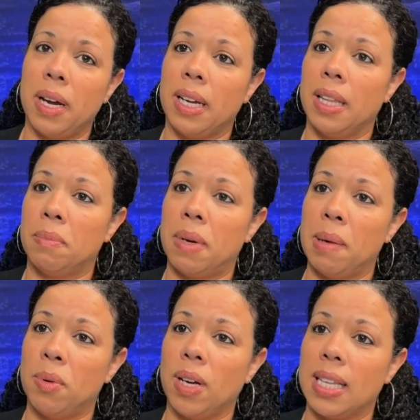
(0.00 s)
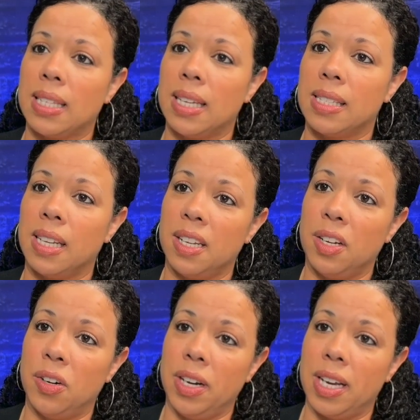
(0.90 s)
in the Bible God says, let
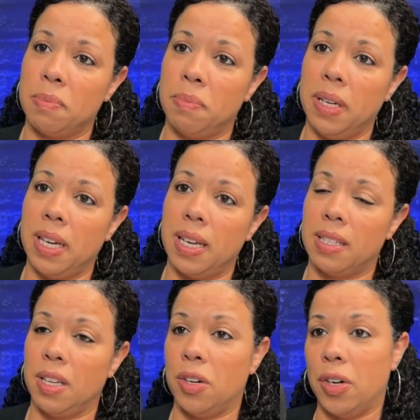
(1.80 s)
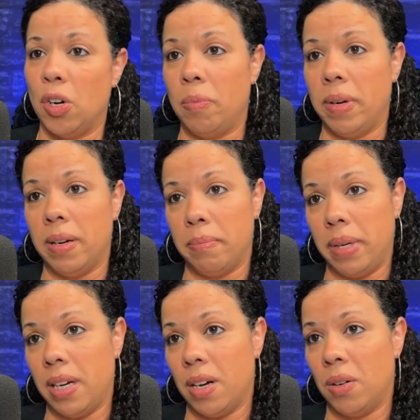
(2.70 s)
your yes be yes and your no
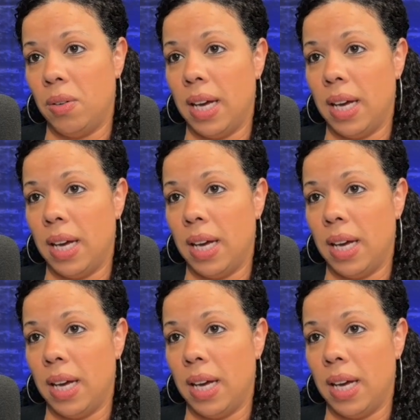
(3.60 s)
be no.